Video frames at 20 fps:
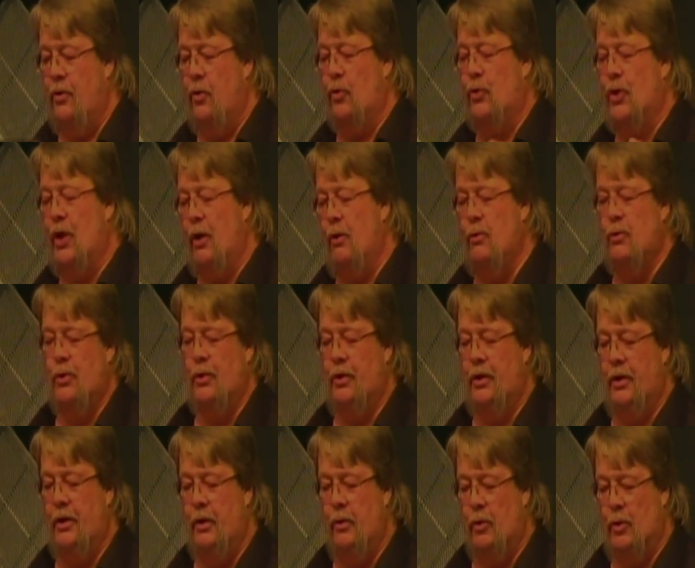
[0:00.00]
You're chosen
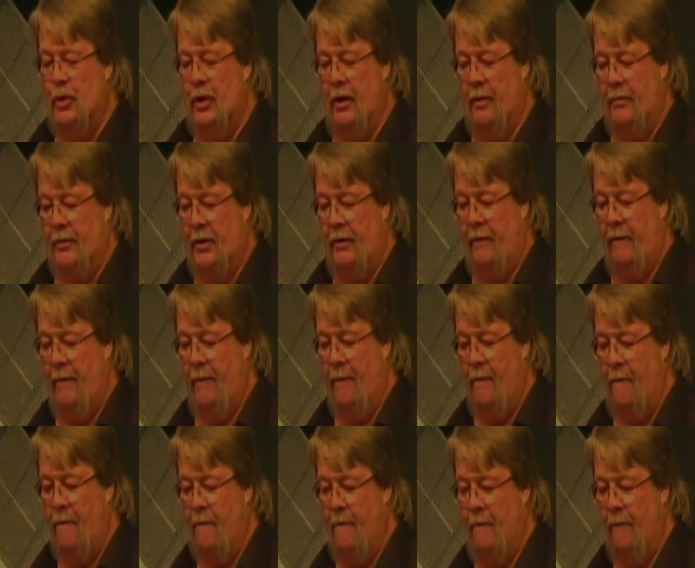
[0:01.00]
to do something.
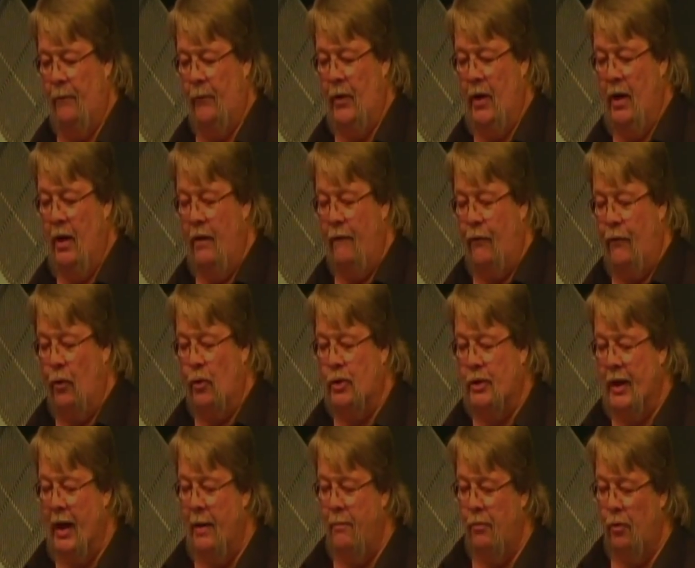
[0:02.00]
1
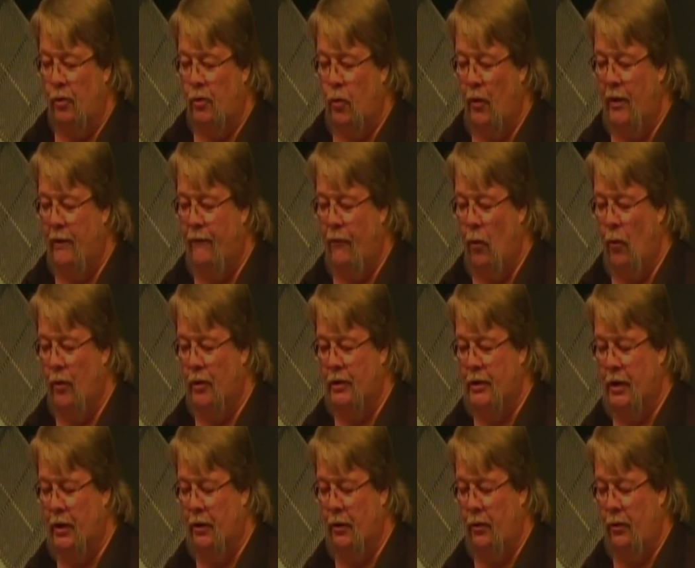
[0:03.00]
Samuel
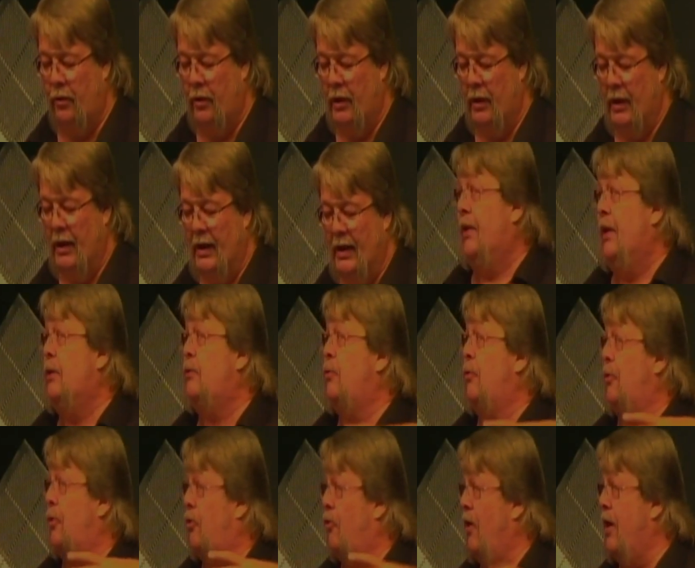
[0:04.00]
24:2. These were
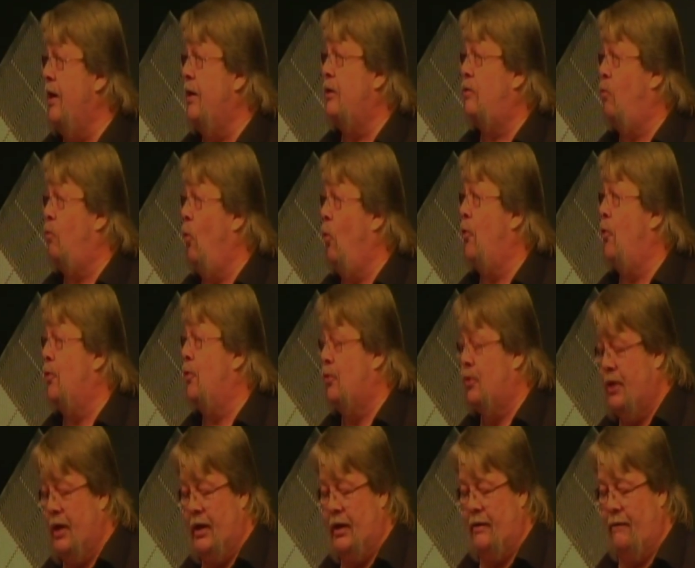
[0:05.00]
the greatest
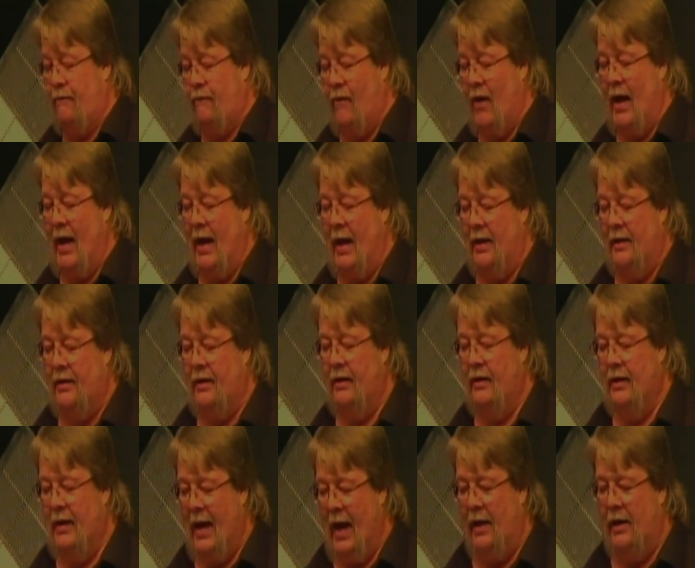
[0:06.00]
warriors he could find
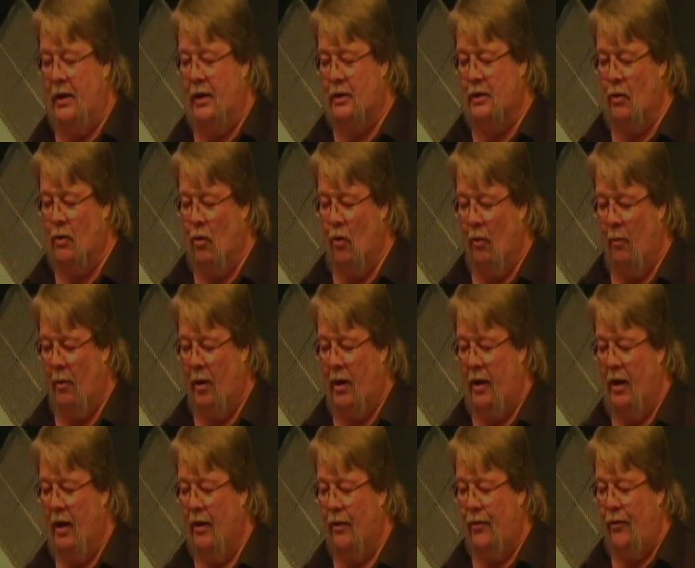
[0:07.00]
out of his army.
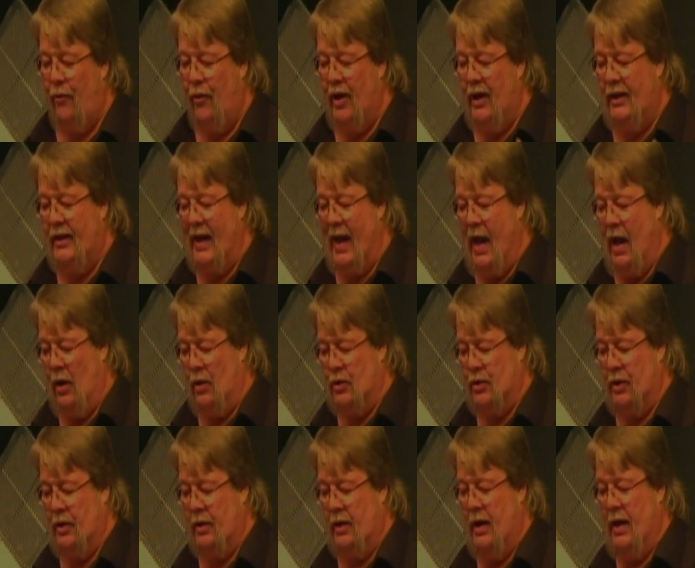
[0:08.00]

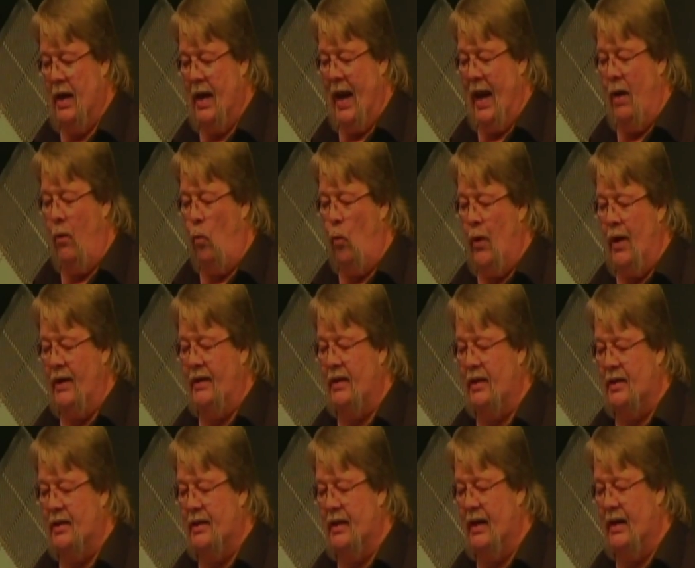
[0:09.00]
3,000. And went
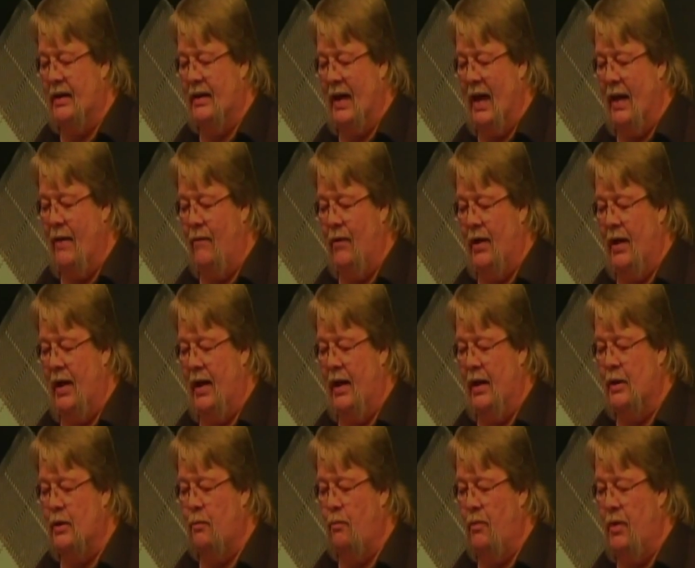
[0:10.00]
to seek David and
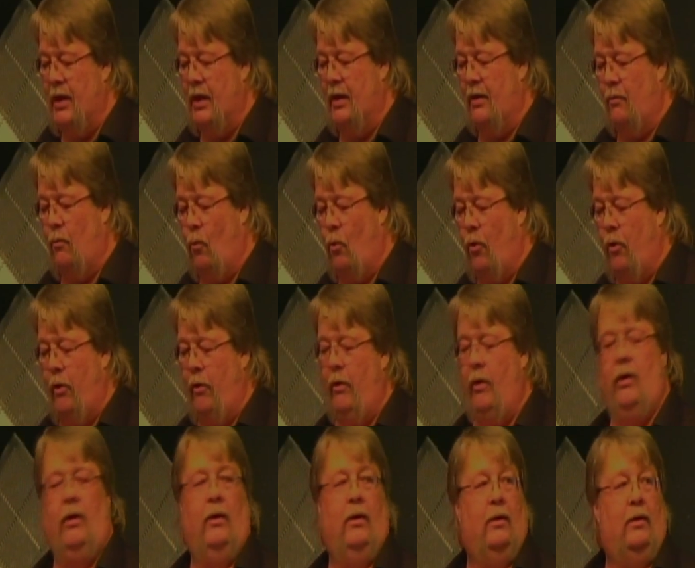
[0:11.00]
his men.
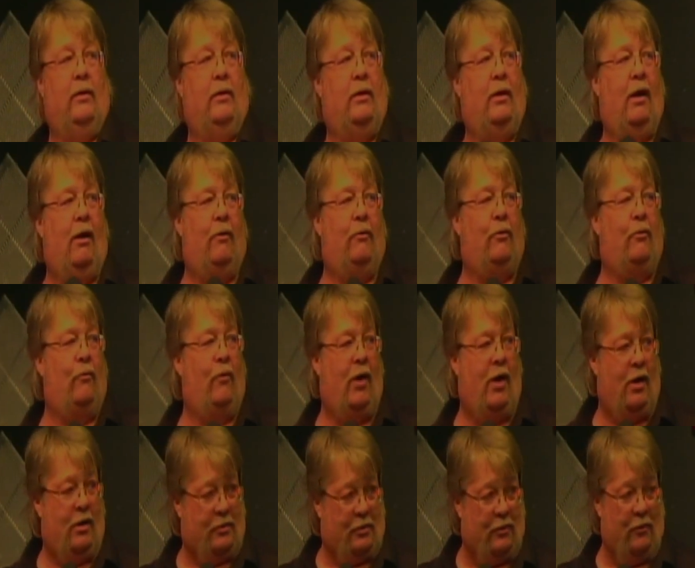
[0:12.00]
Were on the
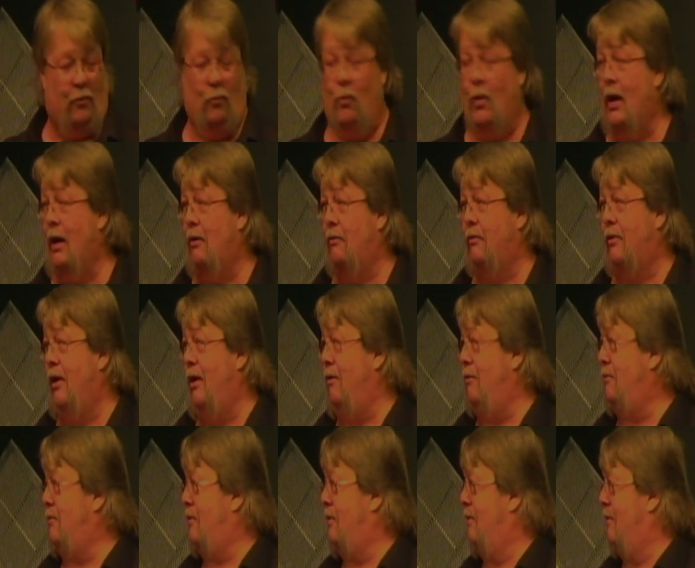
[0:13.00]
rocks of the wild
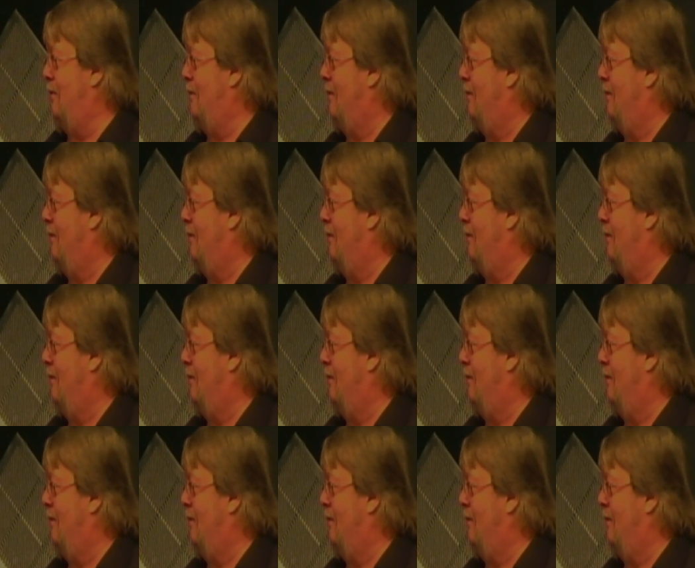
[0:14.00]
goats.